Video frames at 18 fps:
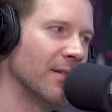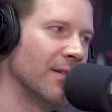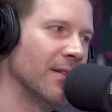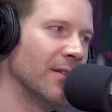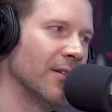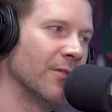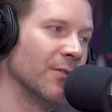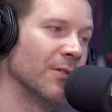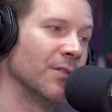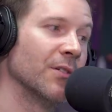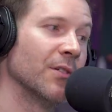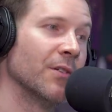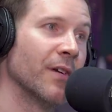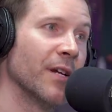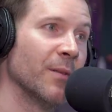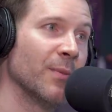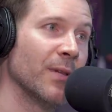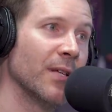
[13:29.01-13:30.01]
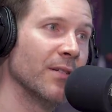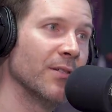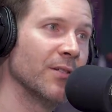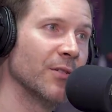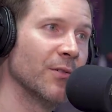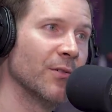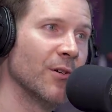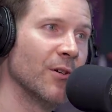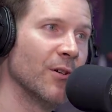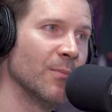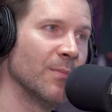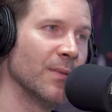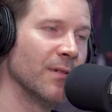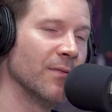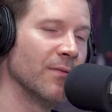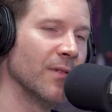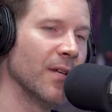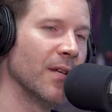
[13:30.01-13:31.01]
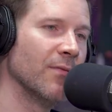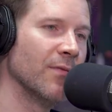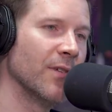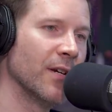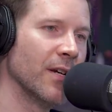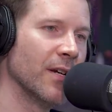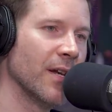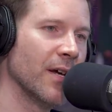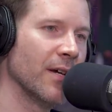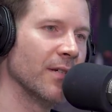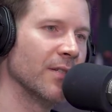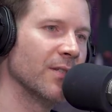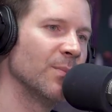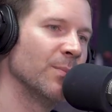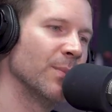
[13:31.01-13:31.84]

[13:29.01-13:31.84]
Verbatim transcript: you know, is a great place to grow up and and very nice,